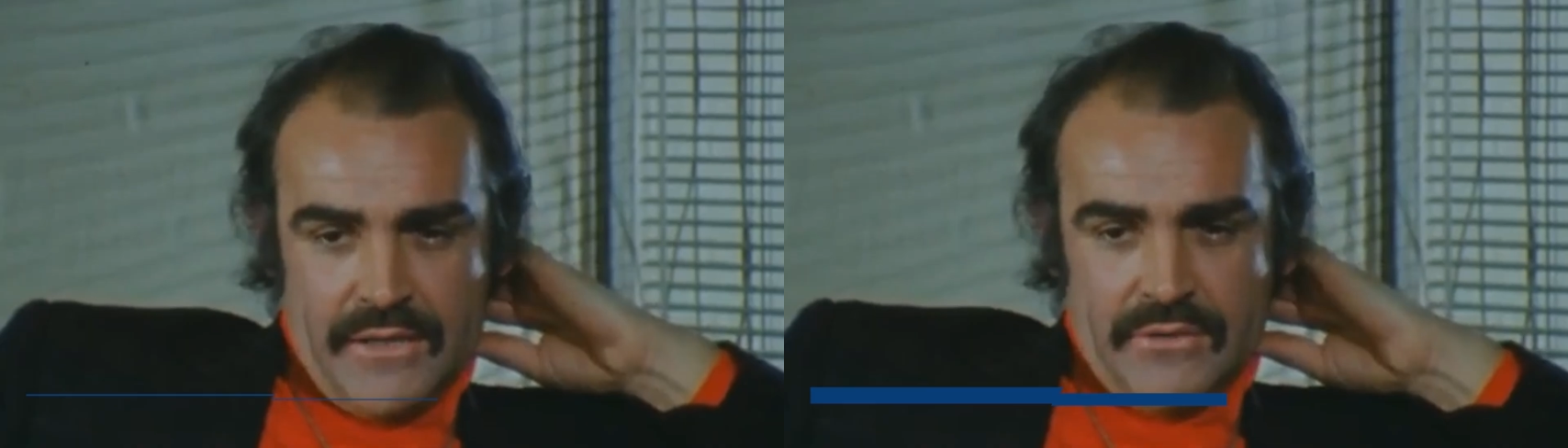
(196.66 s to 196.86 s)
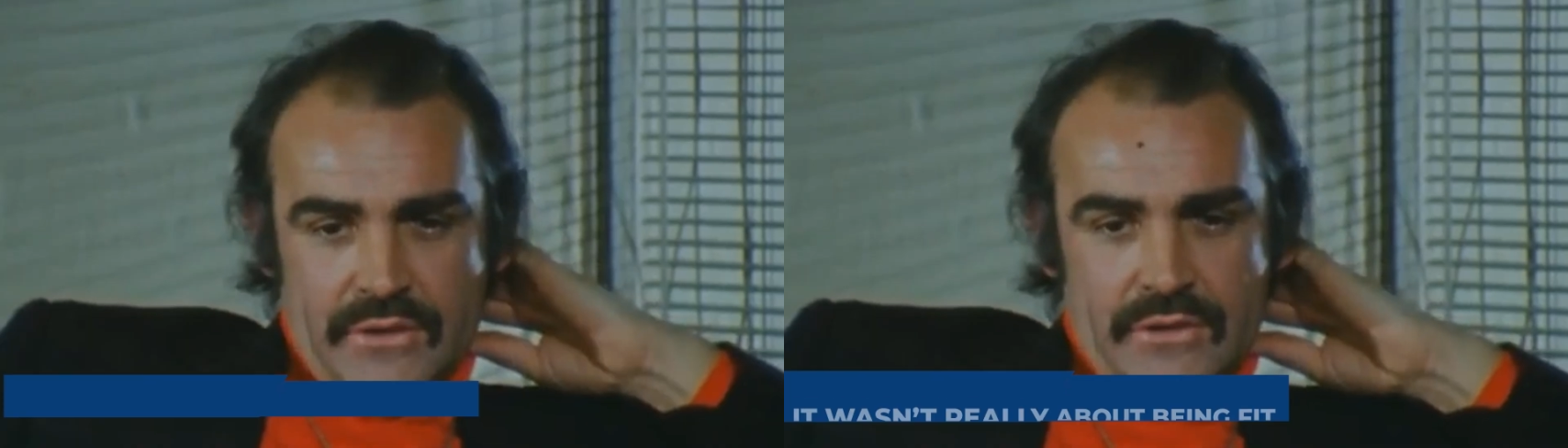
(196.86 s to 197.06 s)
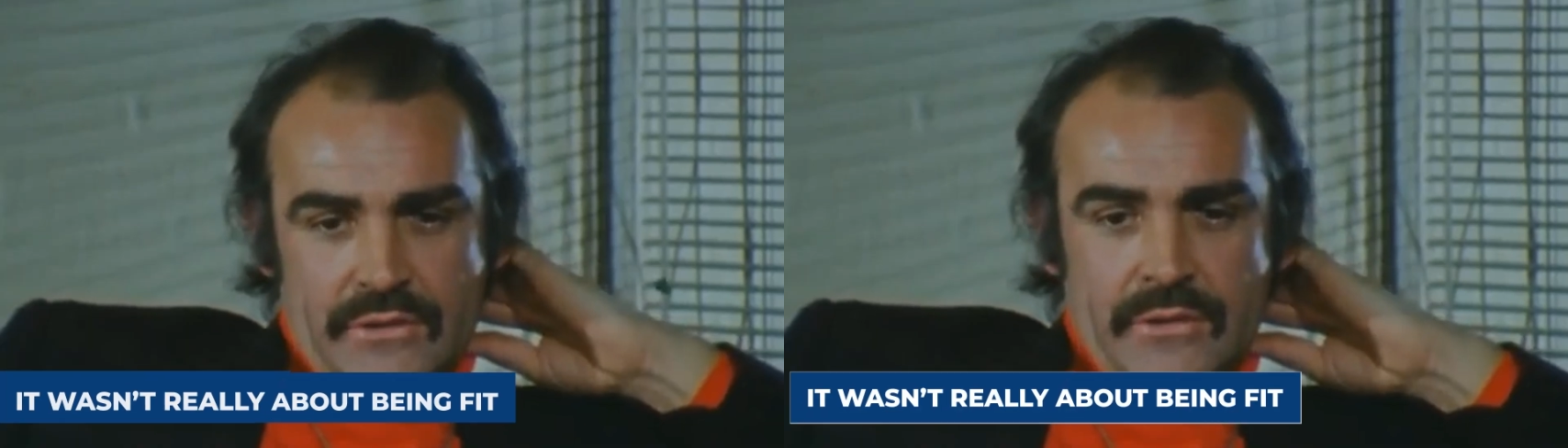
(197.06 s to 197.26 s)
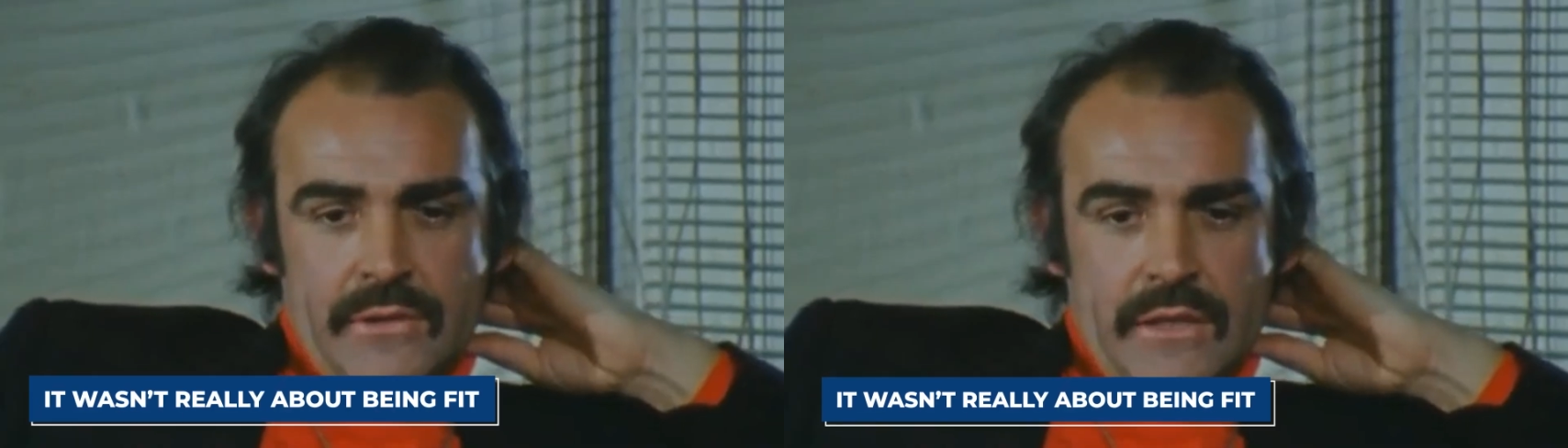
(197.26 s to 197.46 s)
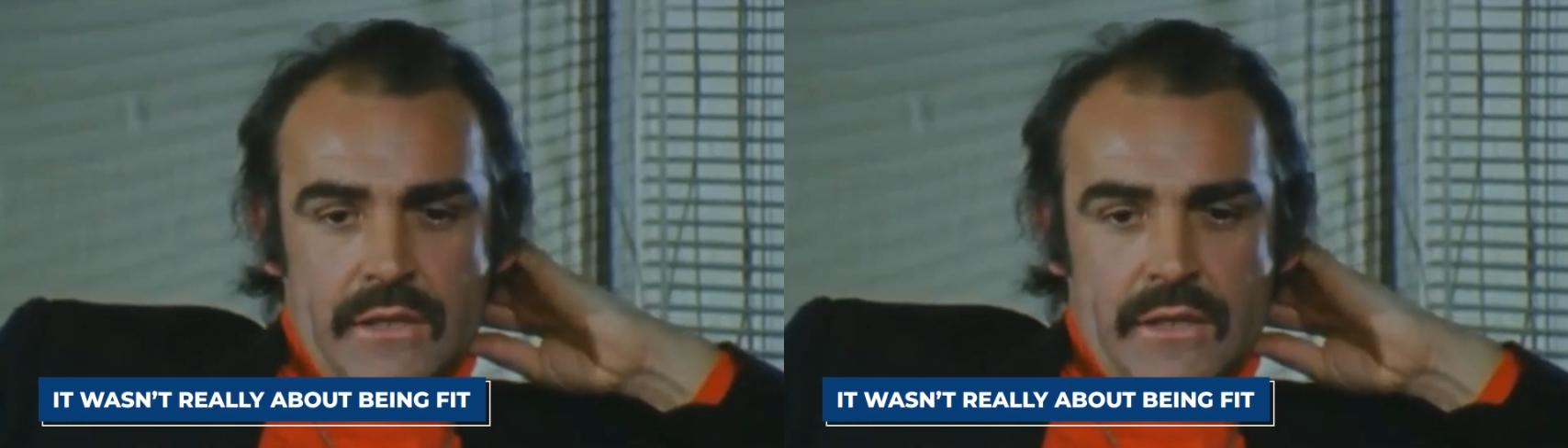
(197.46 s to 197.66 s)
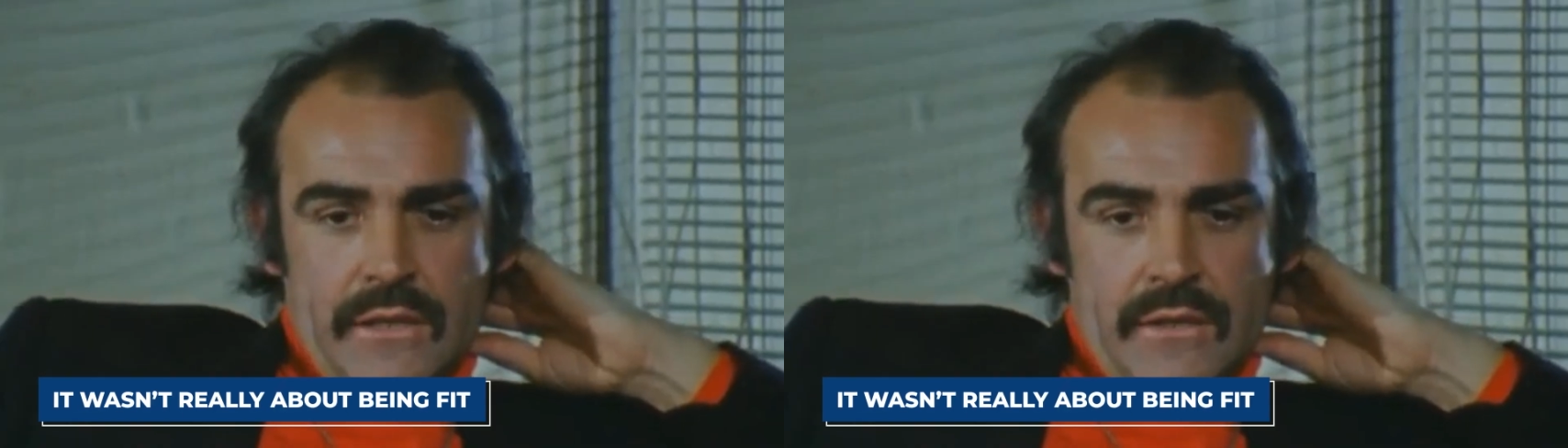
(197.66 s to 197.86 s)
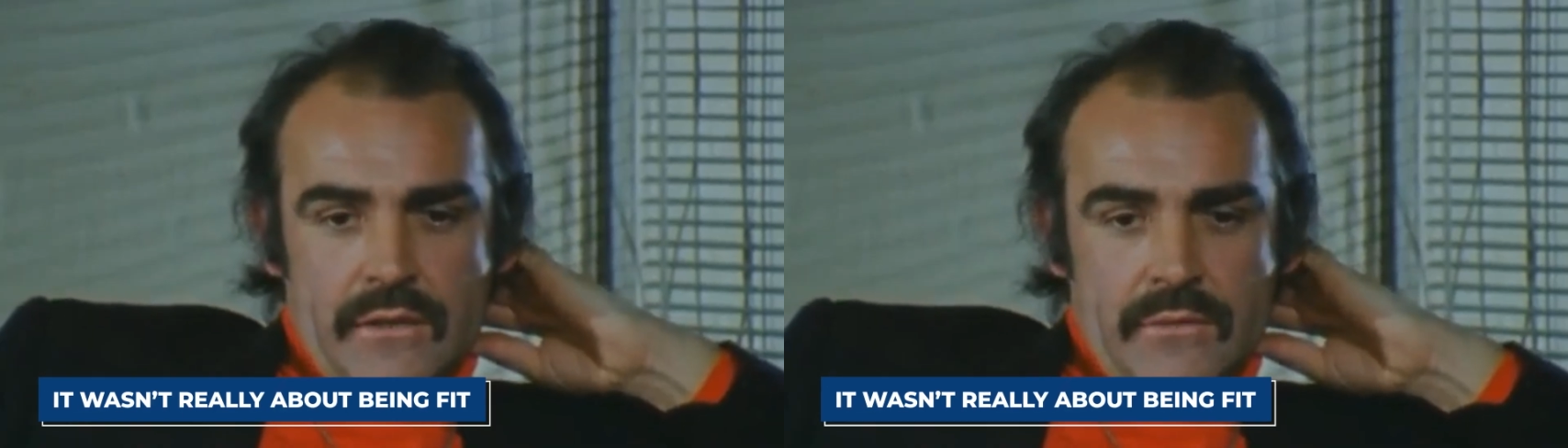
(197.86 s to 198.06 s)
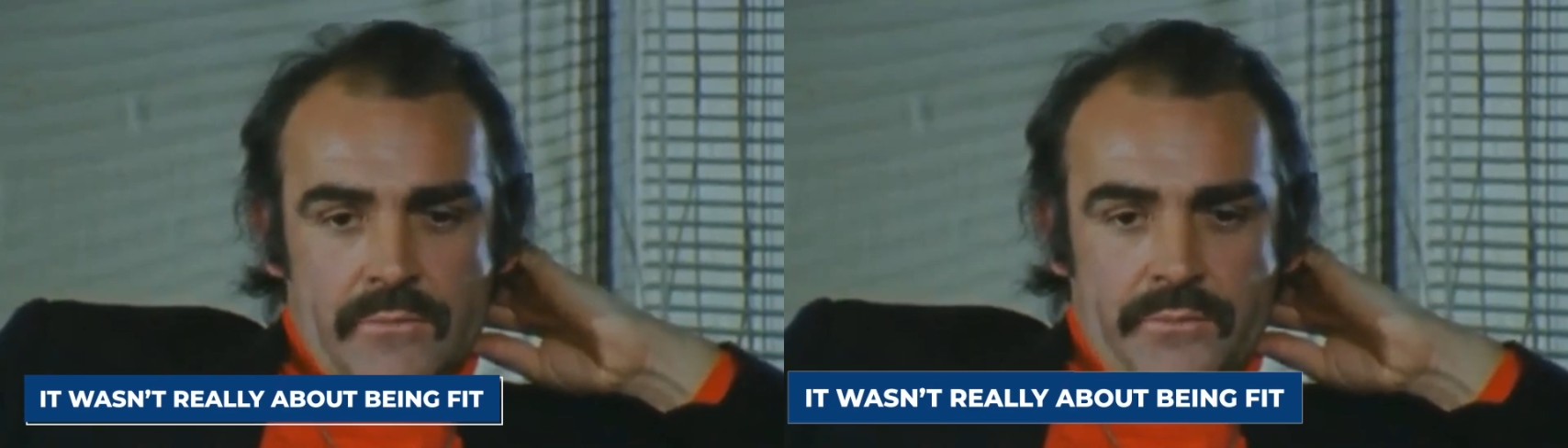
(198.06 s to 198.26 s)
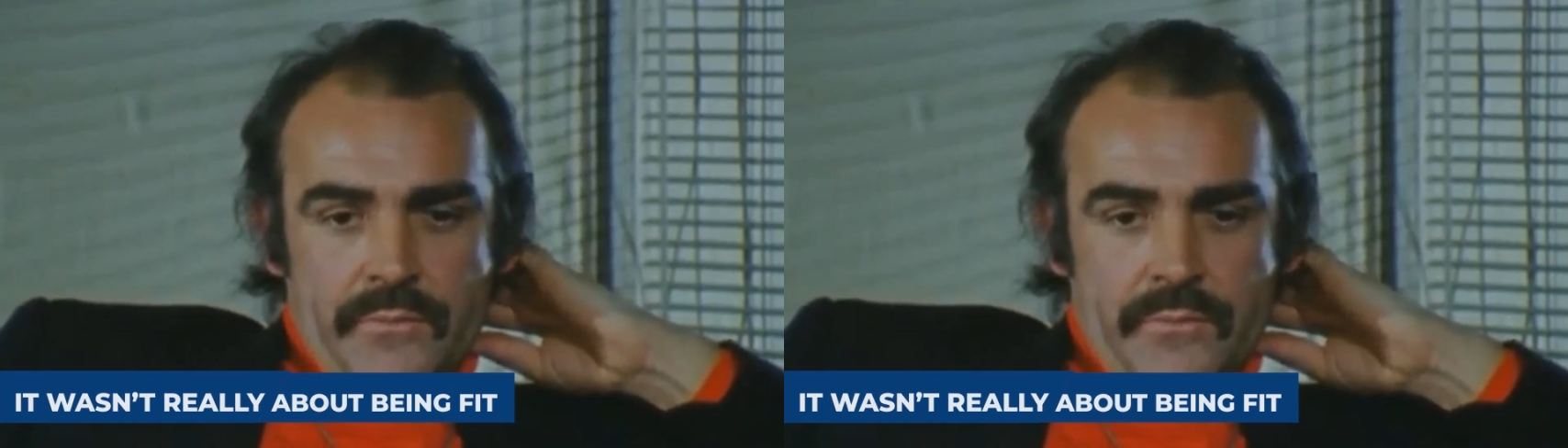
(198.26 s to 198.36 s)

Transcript: it wasn't really about being